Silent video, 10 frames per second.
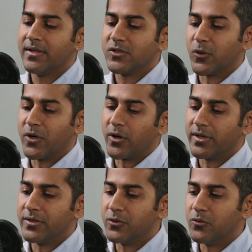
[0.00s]
So in
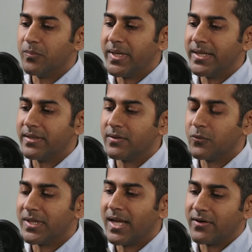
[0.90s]
order to meet
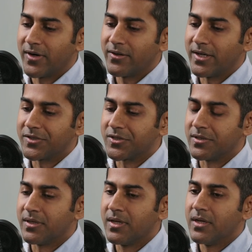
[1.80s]
with that
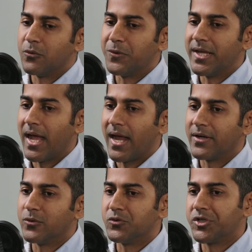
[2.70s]
regulation, we
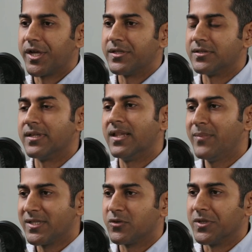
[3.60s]
had to change the
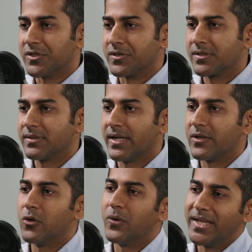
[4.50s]
limit switches that
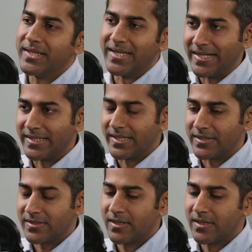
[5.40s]
go in the heat kits.